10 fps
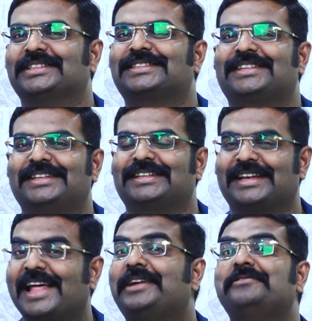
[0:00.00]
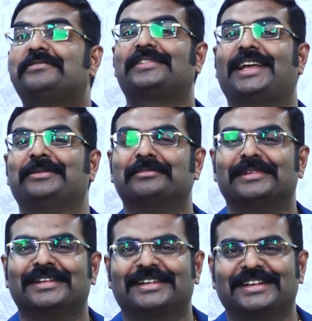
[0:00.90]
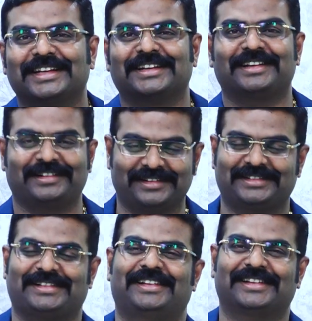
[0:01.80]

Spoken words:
this credit, lifetime learning credit.